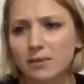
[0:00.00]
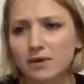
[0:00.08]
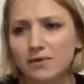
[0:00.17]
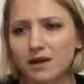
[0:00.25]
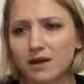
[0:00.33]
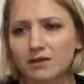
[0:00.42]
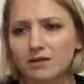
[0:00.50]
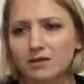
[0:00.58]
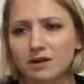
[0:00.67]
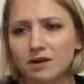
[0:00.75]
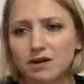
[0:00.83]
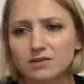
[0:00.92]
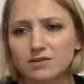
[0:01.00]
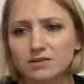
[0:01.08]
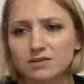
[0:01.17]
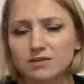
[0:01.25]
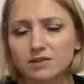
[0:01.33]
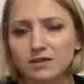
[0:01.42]
about that in your
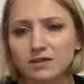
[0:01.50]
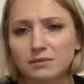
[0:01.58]
consult.